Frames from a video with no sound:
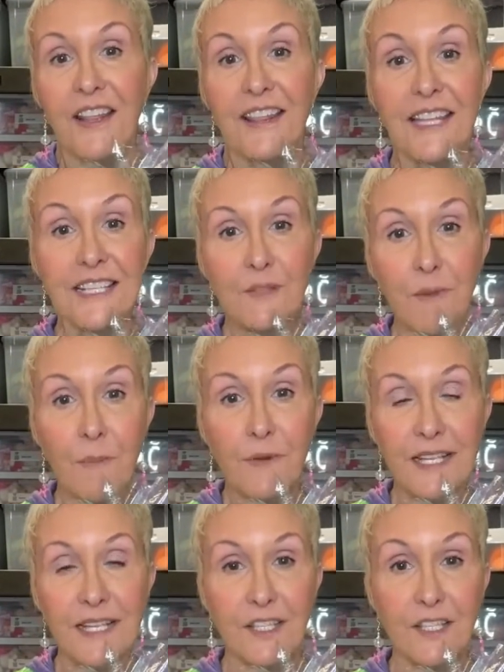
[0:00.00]
This
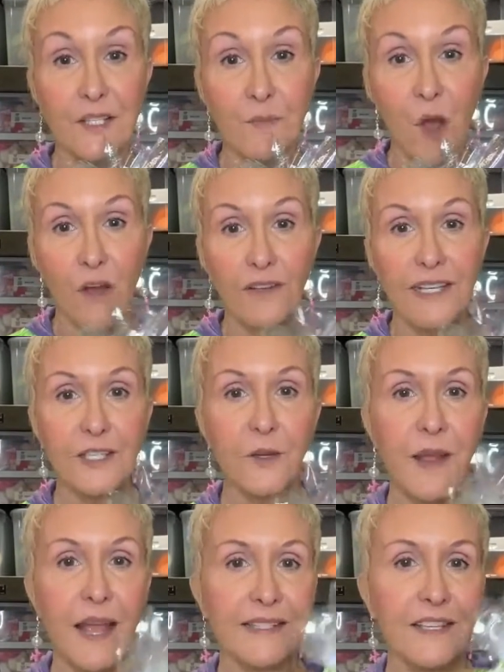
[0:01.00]
represents a small Easter
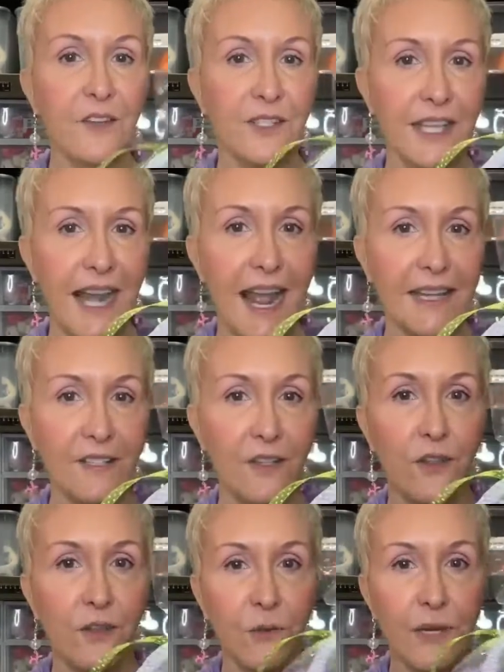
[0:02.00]
basket because it has
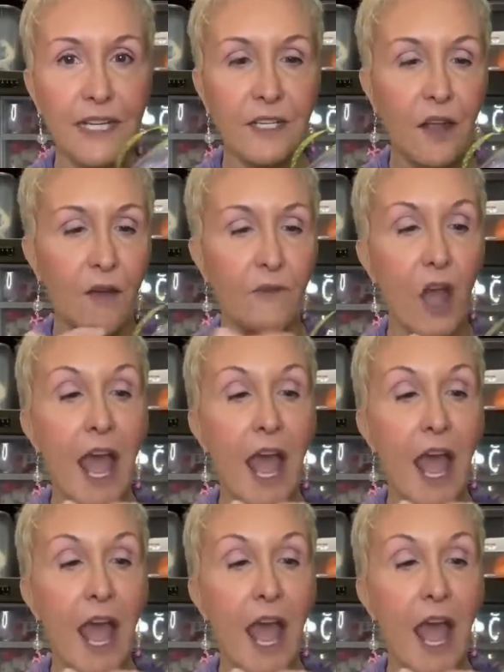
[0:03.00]
3 of